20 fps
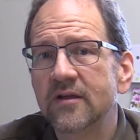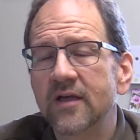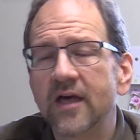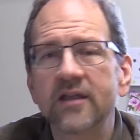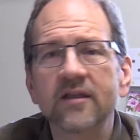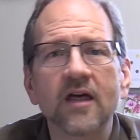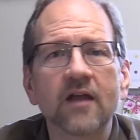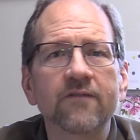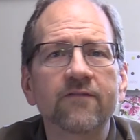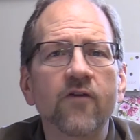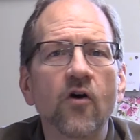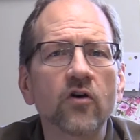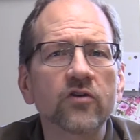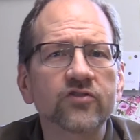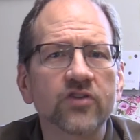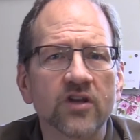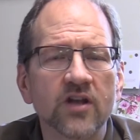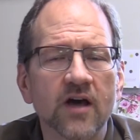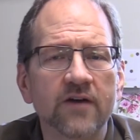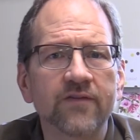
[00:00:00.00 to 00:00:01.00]
and not
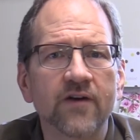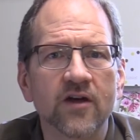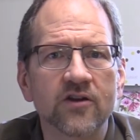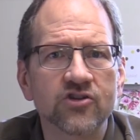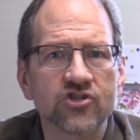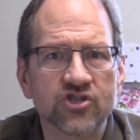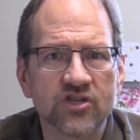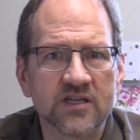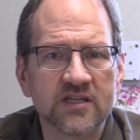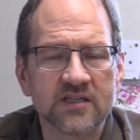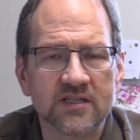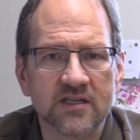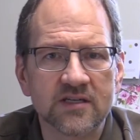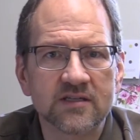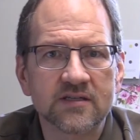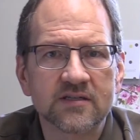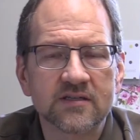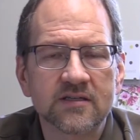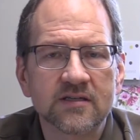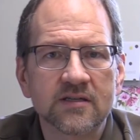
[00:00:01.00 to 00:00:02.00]
focused enough on
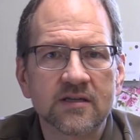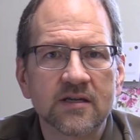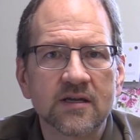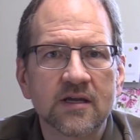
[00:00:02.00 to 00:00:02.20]
Jesus?